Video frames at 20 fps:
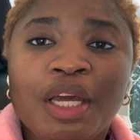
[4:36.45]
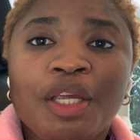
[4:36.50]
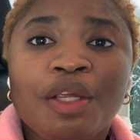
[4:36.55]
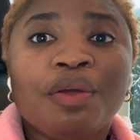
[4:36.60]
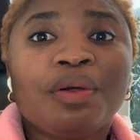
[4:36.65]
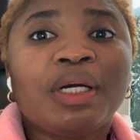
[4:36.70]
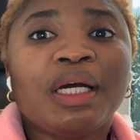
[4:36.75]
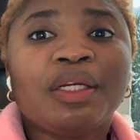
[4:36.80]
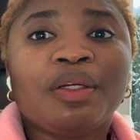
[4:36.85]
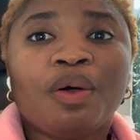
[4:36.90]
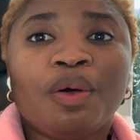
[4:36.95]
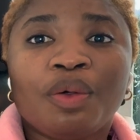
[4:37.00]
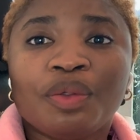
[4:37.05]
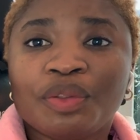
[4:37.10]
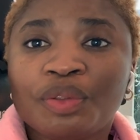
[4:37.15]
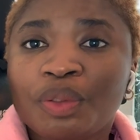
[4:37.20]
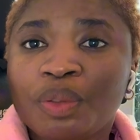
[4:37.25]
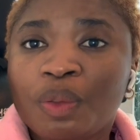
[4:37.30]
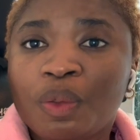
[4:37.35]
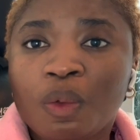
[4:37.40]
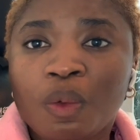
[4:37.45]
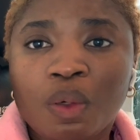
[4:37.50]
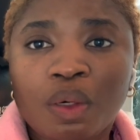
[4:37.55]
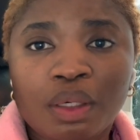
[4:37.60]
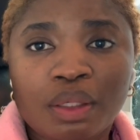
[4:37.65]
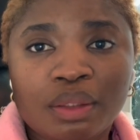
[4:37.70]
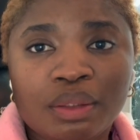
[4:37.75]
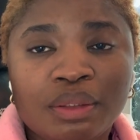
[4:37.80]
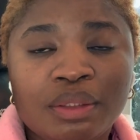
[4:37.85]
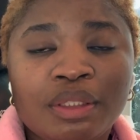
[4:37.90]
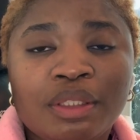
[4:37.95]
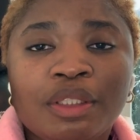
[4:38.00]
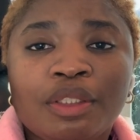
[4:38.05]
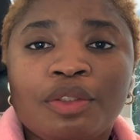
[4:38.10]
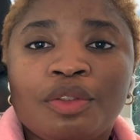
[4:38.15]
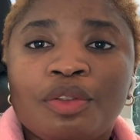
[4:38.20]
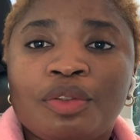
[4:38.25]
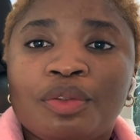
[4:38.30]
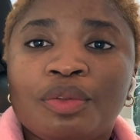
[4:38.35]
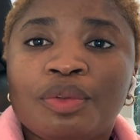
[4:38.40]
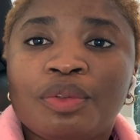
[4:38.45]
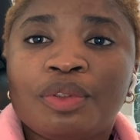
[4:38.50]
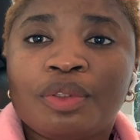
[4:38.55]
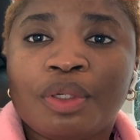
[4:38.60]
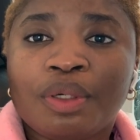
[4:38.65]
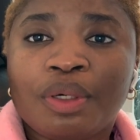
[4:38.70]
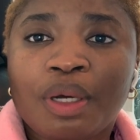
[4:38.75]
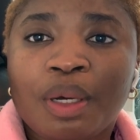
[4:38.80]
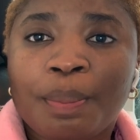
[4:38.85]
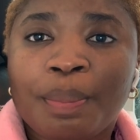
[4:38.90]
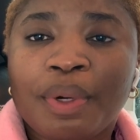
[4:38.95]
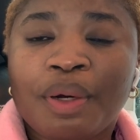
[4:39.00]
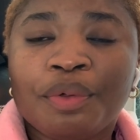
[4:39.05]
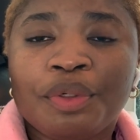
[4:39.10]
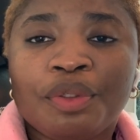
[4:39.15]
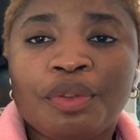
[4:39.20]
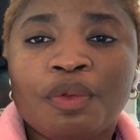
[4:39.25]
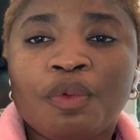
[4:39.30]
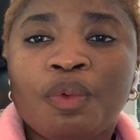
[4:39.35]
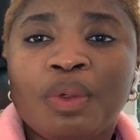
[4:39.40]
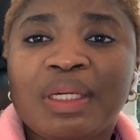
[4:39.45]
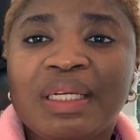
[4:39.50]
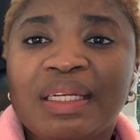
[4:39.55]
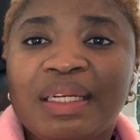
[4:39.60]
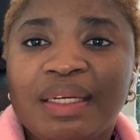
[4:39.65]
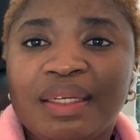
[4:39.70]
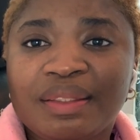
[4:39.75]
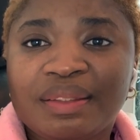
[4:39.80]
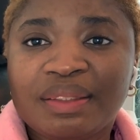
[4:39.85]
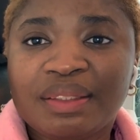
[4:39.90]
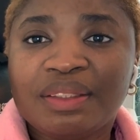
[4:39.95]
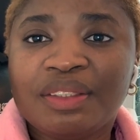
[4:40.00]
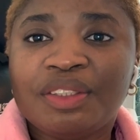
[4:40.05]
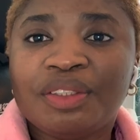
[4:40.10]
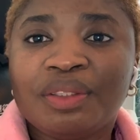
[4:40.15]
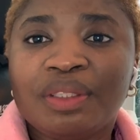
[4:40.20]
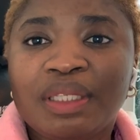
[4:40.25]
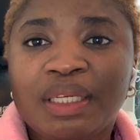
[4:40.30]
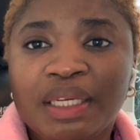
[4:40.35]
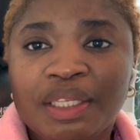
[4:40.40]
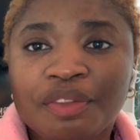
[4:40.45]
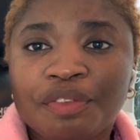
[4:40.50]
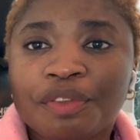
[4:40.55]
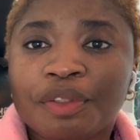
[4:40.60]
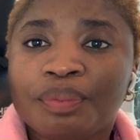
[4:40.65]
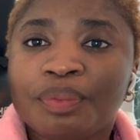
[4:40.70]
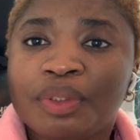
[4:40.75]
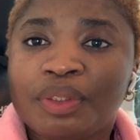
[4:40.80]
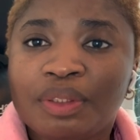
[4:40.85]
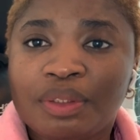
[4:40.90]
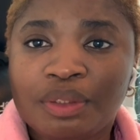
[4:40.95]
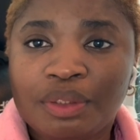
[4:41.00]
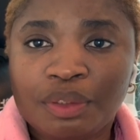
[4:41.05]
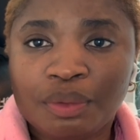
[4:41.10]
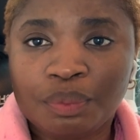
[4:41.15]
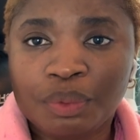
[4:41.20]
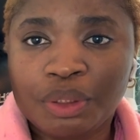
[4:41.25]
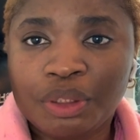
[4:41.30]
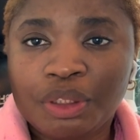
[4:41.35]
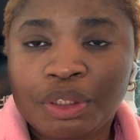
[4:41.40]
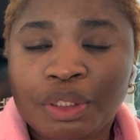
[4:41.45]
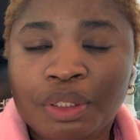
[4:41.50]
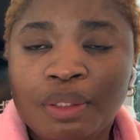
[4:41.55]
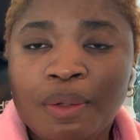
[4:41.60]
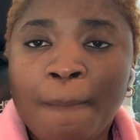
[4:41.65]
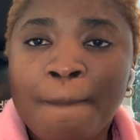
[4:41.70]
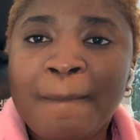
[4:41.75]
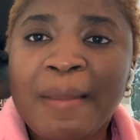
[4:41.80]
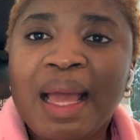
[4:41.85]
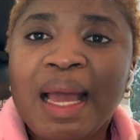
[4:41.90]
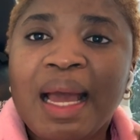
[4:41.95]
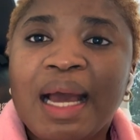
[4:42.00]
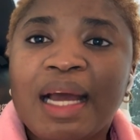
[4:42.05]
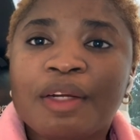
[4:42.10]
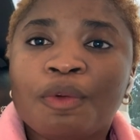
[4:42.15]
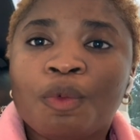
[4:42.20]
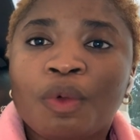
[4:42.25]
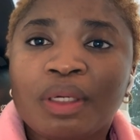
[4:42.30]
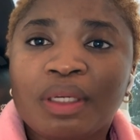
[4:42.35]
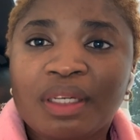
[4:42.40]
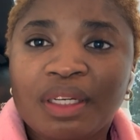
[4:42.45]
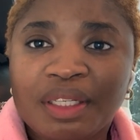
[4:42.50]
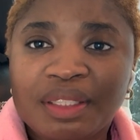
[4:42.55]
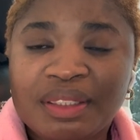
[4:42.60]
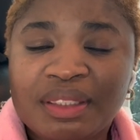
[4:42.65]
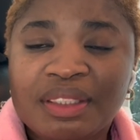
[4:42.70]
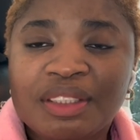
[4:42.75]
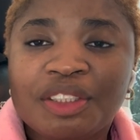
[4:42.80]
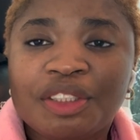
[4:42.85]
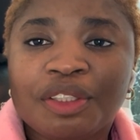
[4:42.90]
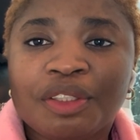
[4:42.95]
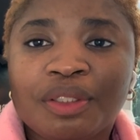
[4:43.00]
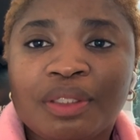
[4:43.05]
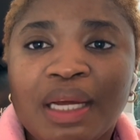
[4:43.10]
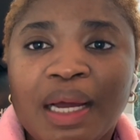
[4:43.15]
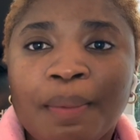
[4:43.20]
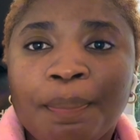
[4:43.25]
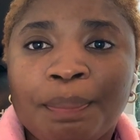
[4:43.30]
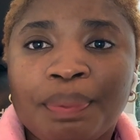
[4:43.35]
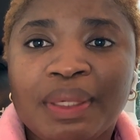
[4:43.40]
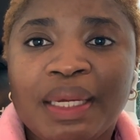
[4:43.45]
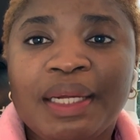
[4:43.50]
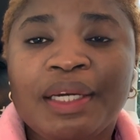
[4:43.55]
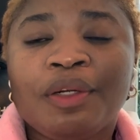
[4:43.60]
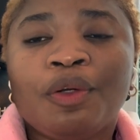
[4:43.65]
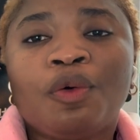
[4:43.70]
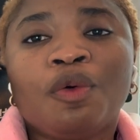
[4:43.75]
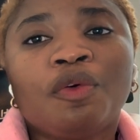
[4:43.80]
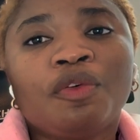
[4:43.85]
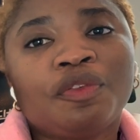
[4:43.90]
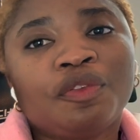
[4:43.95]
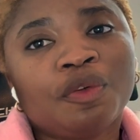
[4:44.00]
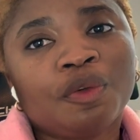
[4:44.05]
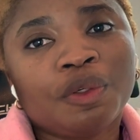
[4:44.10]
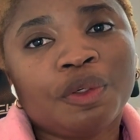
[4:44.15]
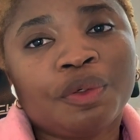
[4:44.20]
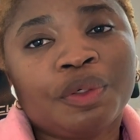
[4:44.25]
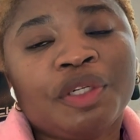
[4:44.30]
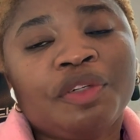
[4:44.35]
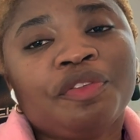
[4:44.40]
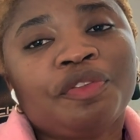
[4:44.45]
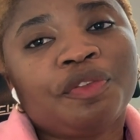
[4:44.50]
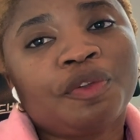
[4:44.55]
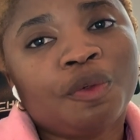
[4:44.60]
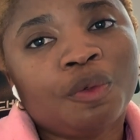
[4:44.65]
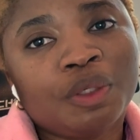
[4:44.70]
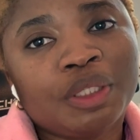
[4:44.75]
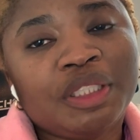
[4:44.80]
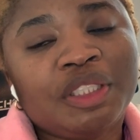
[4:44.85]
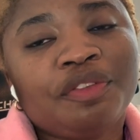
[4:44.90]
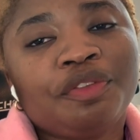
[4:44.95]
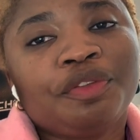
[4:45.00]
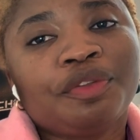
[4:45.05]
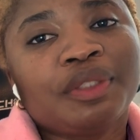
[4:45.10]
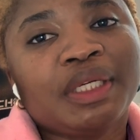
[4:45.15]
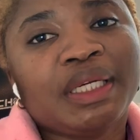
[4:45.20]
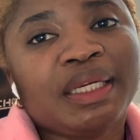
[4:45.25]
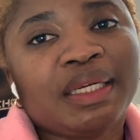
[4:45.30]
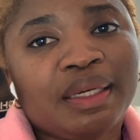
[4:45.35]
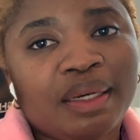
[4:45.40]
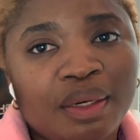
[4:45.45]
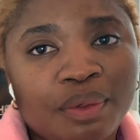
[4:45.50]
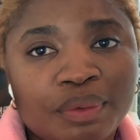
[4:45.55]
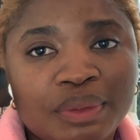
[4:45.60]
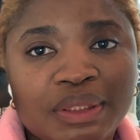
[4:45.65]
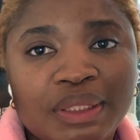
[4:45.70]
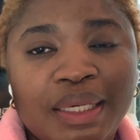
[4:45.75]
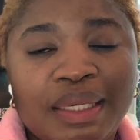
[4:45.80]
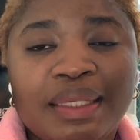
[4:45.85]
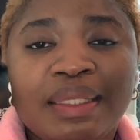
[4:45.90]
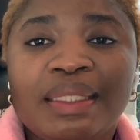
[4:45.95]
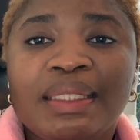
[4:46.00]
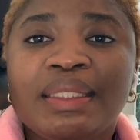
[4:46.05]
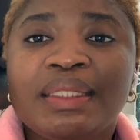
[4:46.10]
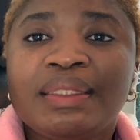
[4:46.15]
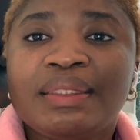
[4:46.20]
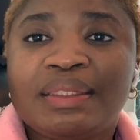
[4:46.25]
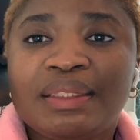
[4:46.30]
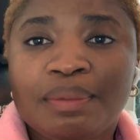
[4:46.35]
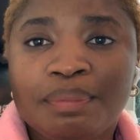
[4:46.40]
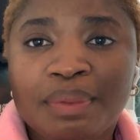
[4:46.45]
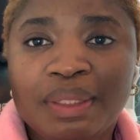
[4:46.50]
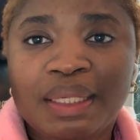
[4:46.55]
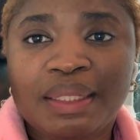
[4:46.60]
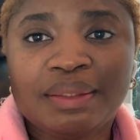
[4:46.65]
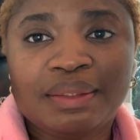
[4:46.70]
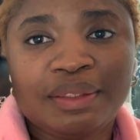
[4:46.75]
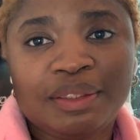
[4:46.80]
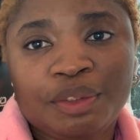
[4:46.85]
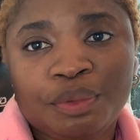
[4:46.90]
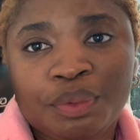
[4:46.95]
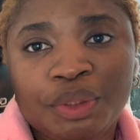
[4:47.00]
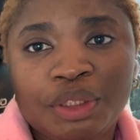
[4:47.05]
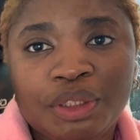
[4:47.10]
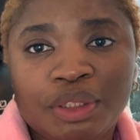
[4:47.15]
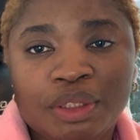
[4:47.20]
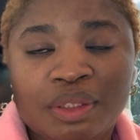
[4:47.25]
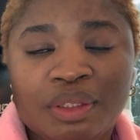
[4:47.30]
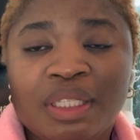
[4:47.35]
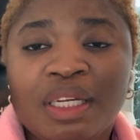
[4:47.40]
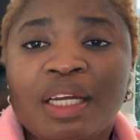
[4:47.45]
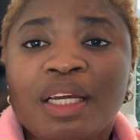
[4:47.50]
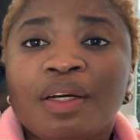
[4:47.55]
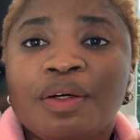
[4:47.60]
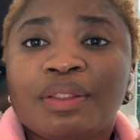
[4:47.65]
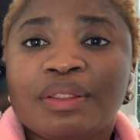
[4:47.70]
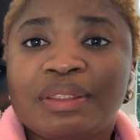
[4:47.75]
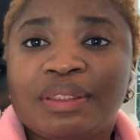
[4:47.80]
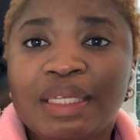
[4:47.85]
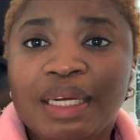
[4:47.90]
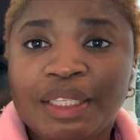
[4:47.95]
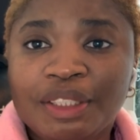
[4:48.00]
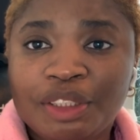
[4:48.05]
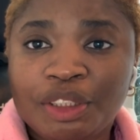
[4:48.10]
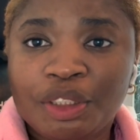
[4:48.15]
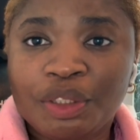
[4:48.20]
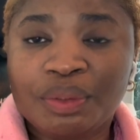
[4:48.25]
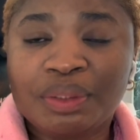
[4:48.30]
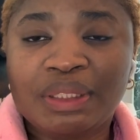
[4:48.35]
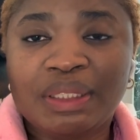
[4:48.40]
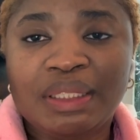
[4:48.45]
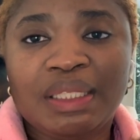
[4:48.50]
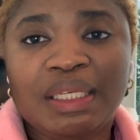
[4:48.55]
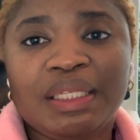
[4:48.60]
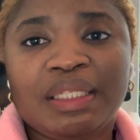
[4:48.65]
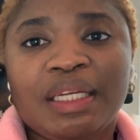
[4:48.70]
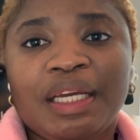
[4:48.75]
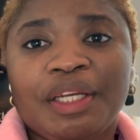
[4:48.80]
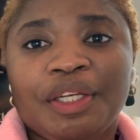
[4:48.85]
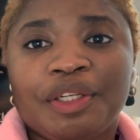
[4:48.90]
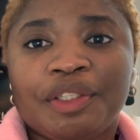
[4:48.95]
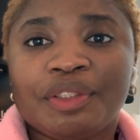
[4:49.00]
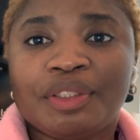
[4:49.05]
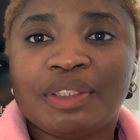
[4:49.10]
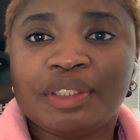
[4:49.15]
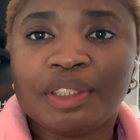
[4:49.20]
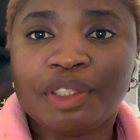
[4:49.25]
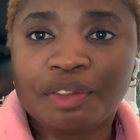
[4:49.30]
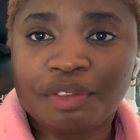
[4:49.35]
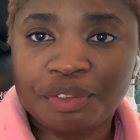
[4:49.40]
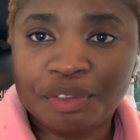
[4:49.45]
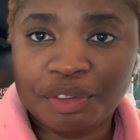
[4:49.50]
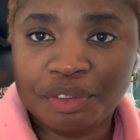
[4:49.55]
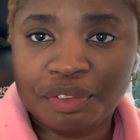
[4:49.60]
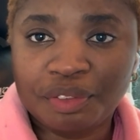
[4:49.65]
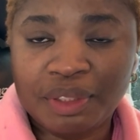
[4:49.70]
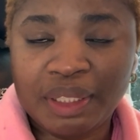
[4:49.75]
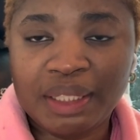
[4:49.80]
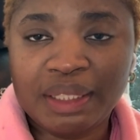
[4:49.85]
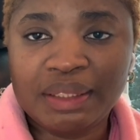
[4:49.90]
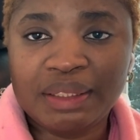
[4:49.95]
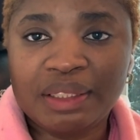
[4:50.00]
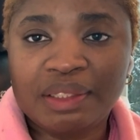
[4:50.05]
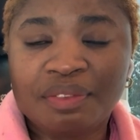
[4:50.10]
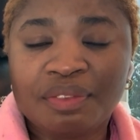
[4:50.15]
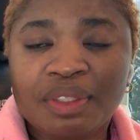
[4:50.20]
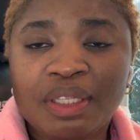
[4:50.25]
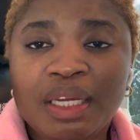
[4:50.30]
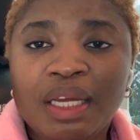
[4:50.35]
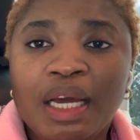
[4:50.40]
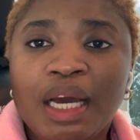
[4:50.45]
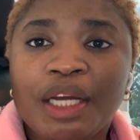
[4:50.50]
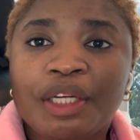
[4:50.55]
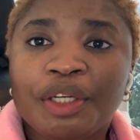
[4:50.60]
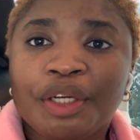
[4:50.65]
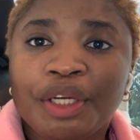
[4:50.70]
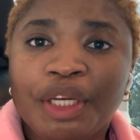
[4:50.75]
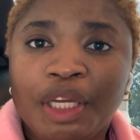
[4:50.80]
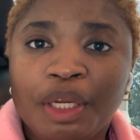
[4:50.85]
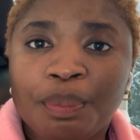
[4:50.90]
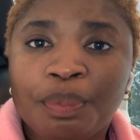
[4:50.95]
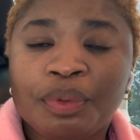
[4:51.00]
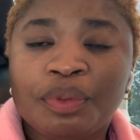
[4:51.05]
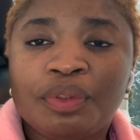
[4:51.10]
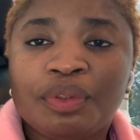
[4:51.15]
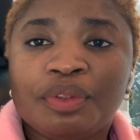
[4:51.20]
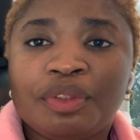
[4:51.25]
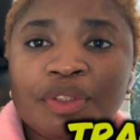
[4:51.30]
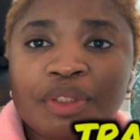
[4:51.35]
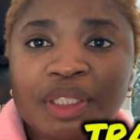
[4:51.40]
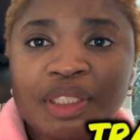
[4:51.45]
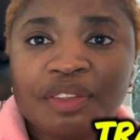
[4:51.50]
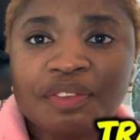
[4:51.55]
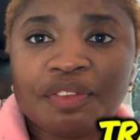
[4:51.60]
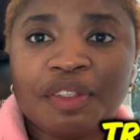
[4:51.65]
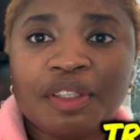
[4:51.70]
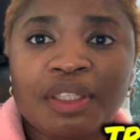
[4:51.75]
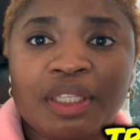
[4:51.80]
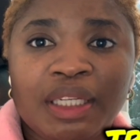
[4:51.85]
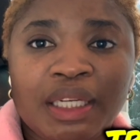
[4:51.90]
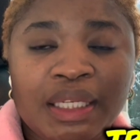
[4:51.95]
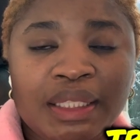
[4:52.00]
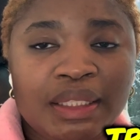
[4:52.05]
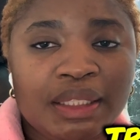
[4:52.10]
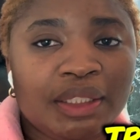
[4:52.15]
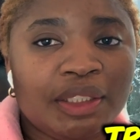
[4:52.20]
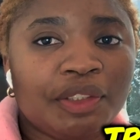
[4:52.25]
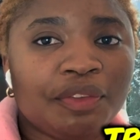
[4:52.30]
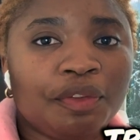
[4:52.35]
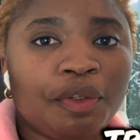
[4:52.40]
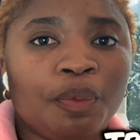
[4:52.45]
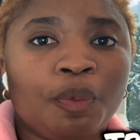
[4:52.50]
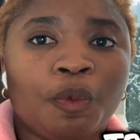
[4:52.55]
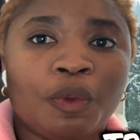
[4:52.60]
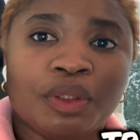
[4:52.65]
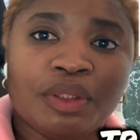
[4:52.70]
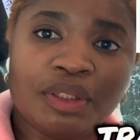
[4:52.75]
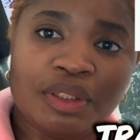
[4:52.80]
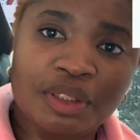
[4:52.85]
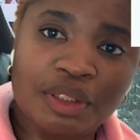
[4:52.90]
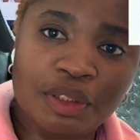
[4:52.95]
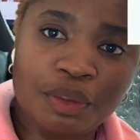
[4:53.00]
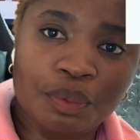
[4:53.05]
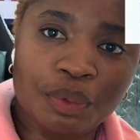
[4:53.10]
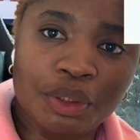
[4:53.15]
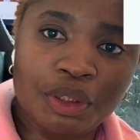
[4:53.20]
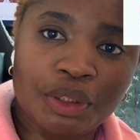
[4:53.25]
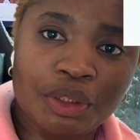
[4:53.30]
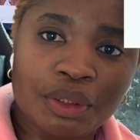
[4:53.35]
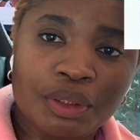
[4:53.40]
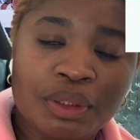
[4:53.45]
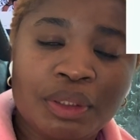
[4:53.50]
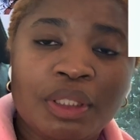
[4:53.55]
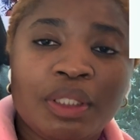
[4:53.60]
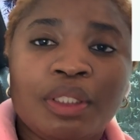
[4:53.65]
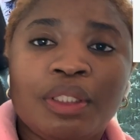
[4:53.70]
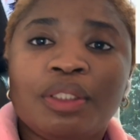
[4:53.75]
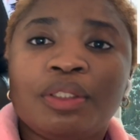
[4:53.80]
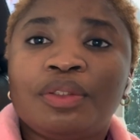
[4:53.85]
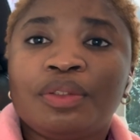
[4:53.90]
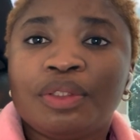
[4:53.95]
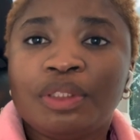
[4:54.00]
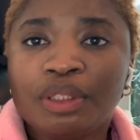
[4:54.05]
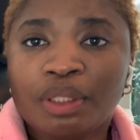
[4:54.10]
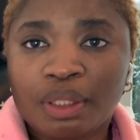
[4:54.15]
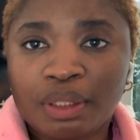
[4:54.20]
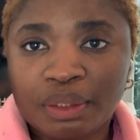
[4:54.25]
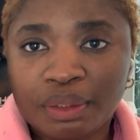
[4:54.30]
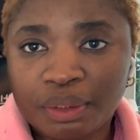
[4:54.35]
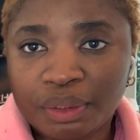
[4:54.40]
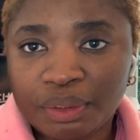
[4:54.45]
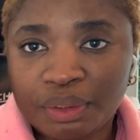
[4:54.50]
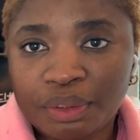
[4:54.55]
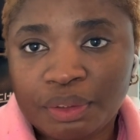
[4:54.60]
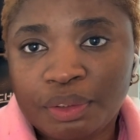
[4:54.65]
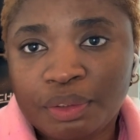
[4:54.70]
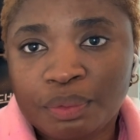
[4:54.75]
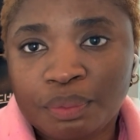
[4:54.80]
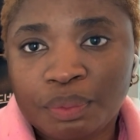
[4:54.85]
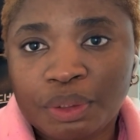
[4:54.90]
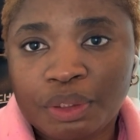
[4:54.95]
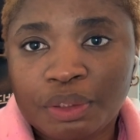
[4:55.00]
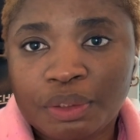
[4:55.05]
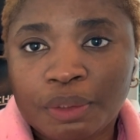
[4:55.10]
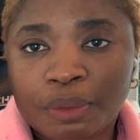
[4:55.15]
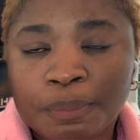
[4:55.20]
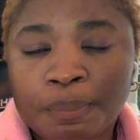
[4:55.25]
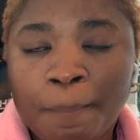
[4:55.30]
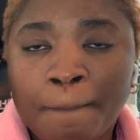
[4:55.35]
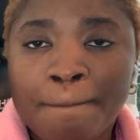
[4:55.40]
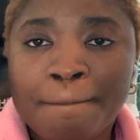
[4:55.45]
You can also go on to talk about, what lessons you learned from the situation and what lessons you're applying going forward if you encounter similar situations. Because that shows again that you're self-reflective and you're able to transfer learnings from one situation to the another situation.